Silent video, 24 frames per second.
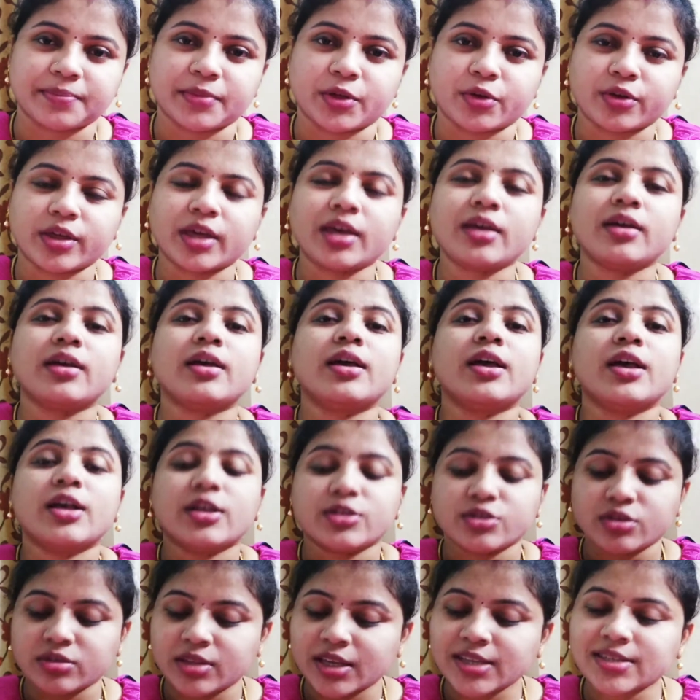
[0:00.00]
Okay. Okay,
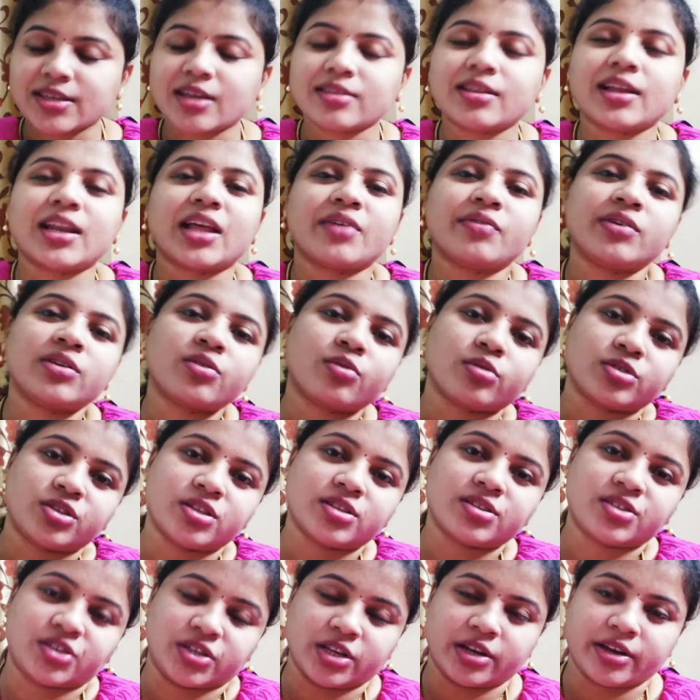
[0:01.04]
so these are the 11
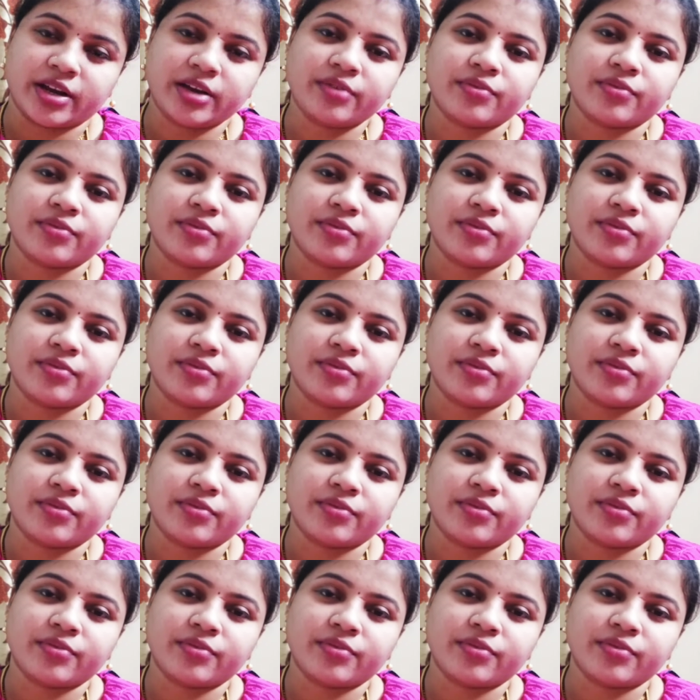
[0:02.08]
questions, children.